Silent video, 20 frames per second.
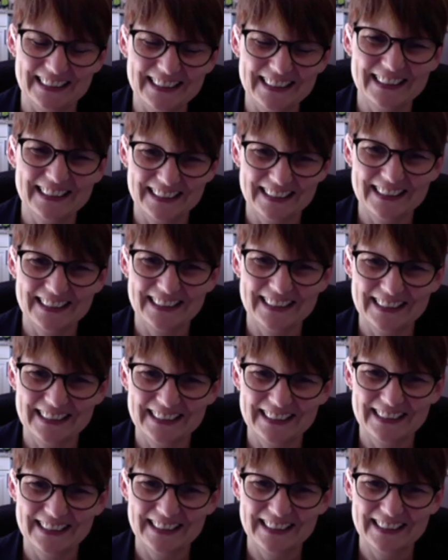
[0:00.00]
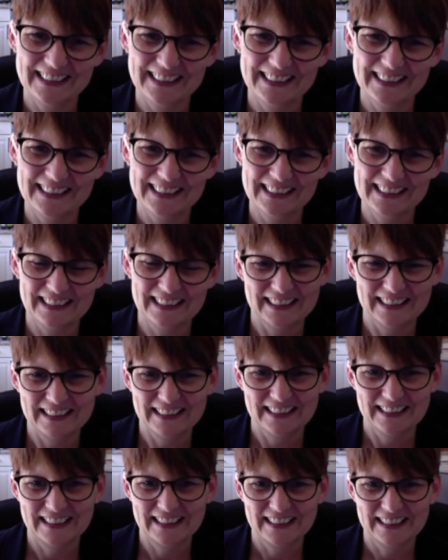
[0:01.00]

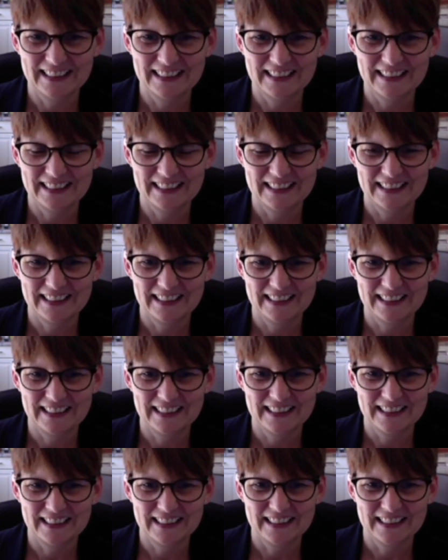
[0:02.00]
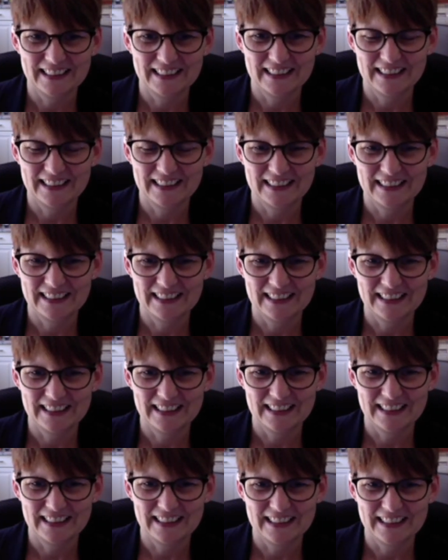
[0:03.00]

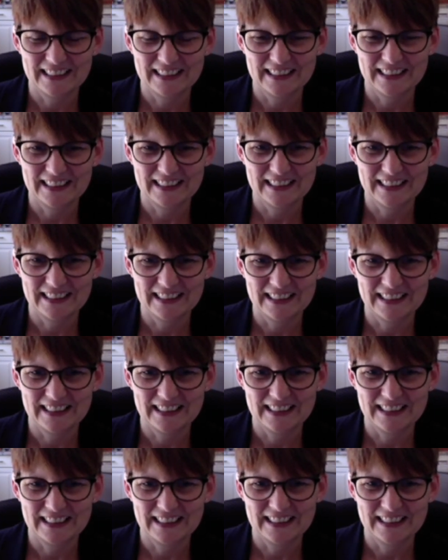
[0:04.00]
The person shown says nothing.